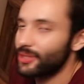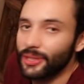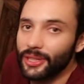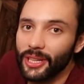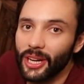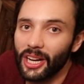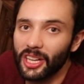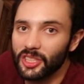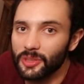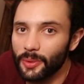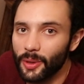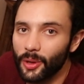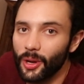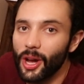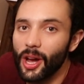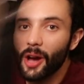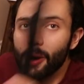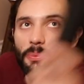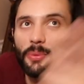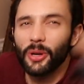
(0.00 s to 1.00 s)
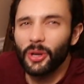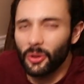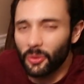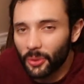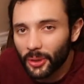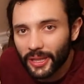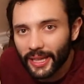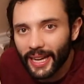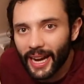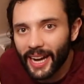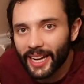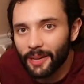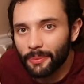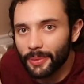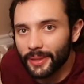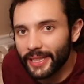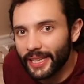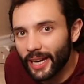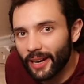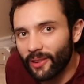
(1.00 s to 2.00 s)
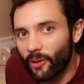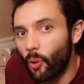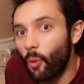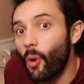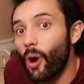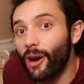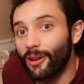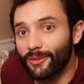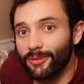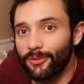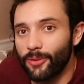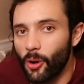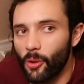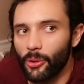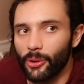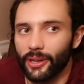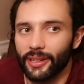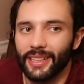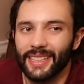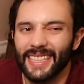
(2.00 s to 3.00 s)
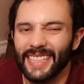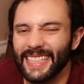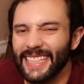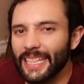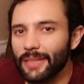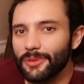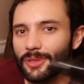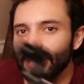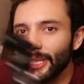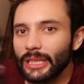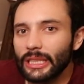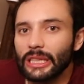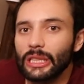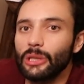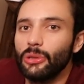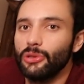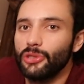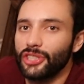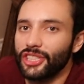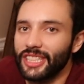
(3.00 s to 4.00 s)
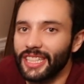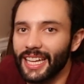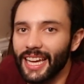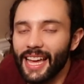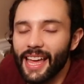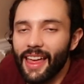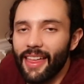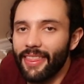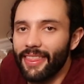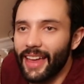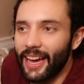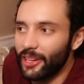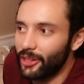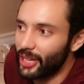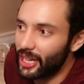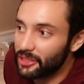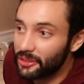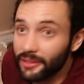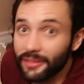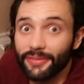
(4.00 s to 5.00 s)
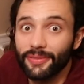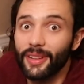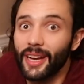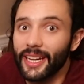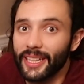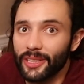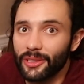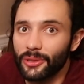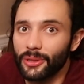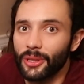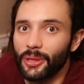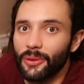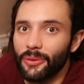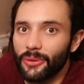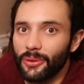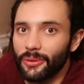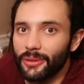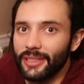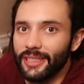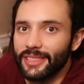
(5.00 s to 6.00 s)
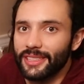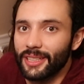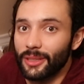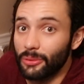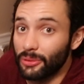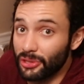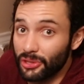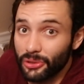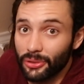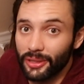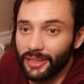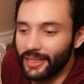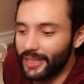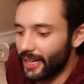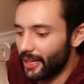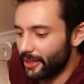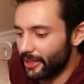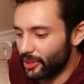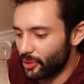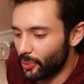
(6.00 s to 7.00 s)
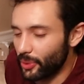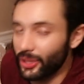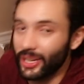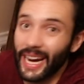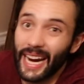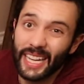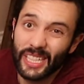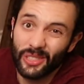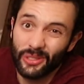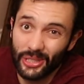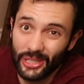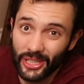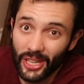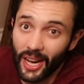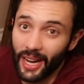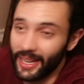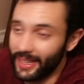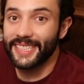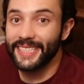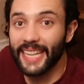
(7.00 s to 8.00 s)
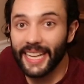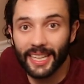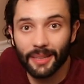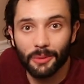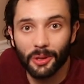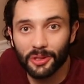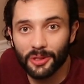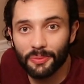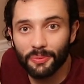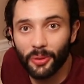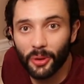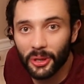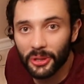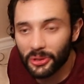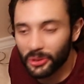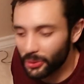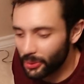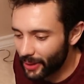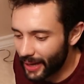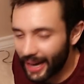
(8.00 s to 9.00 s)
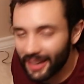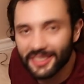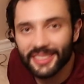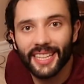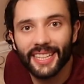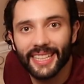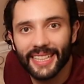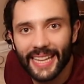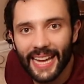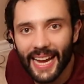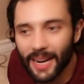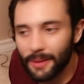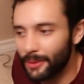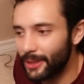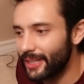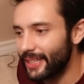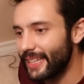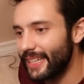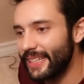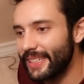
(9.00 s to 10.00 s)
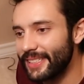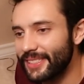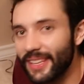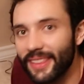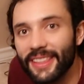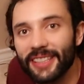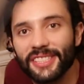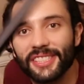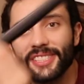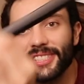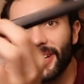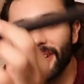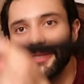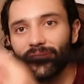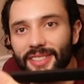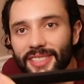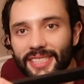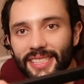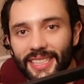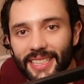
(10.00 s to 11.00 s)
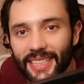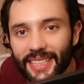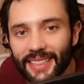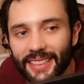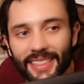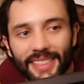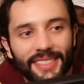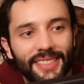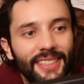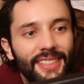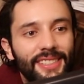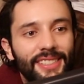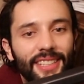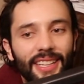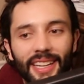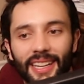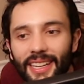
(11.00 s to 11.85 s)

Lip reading: to the Osmo, put it really high up in the air and walk forward, and it gives the illusion that you're actually flying a drone through these restricted areas when you're actually not. Second most important tool outside of camera is the selfie stick. This is